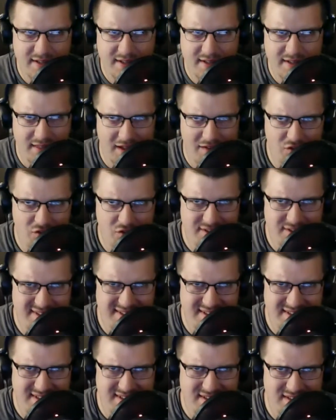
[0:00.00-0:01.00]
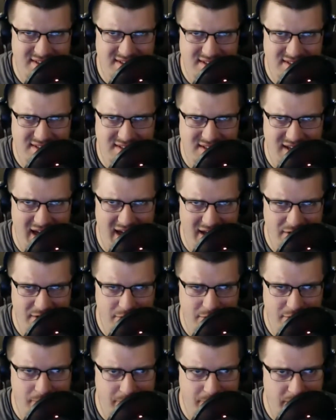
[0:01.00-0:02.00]
level 10 or
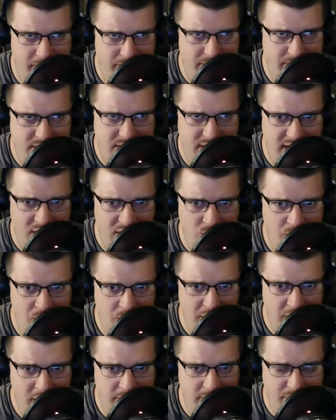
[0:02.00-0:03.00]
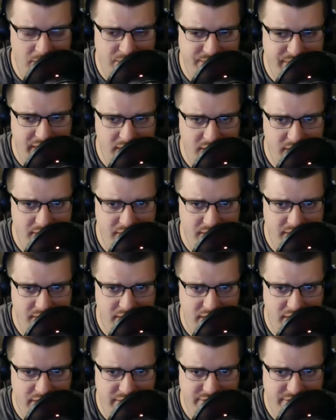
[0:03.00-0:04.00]
15 when you can first get into the
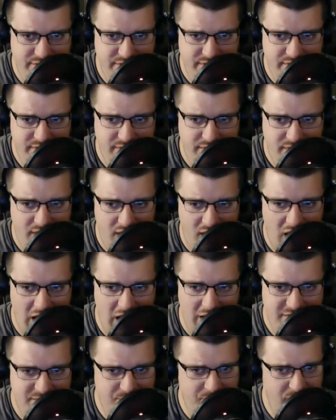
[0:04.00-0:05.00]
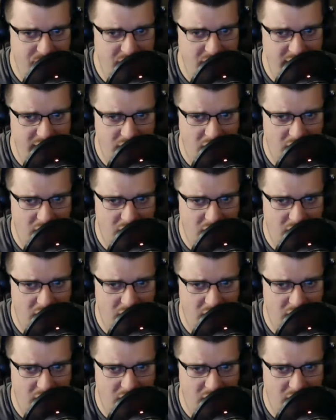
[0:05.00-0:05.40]
dungeons? It's pretty